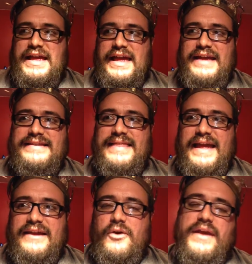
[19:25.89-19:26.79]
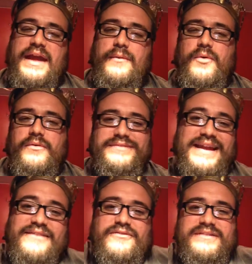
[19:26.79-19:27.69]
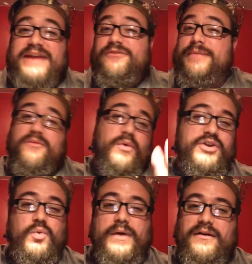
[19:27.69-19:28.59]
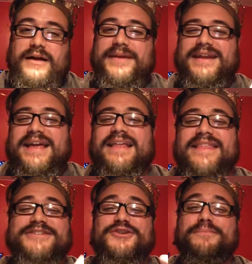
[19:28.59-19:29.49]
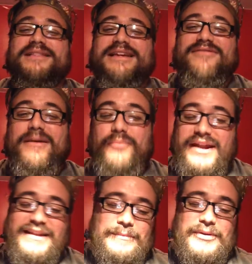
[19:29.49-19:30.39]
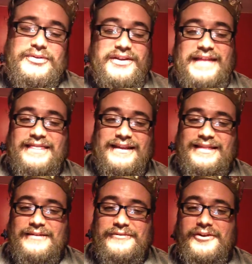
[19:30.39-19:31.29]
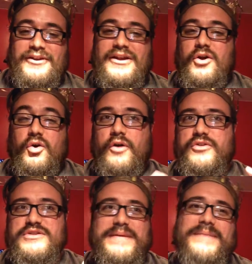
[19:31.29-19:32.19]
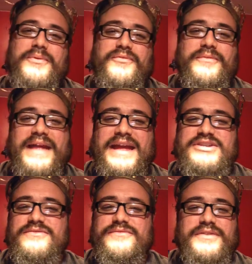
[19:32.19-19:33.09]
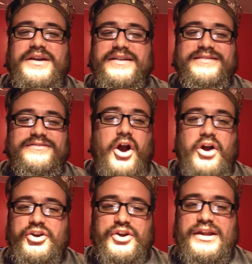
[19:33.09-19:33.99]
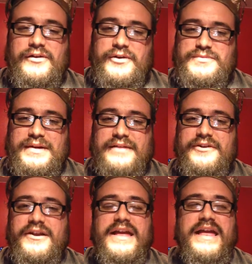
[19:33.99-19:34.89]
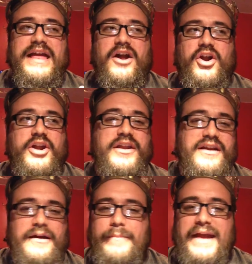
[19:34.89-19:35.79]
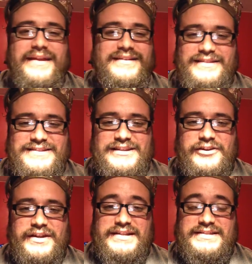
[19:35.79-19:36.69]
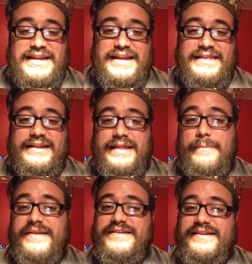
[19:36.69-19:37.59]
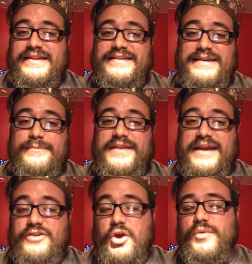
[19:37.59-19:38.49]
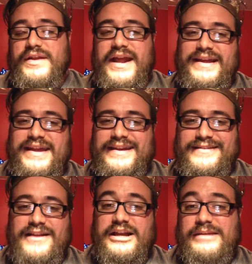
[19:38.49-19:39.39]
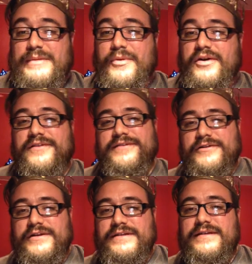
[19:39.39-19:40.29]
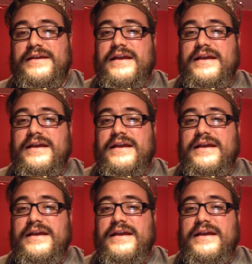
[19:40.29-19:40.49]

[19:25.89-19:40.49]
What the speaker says: It's like, okay, well, take from that what you will. I mean, unless you believe that Brandon the Builder and Lan the Clever are all those people from the Age of Dawn or Heroes, whatever, are going to come back into the series, then that basically is him saying no, the Night King is not going to be part of the series.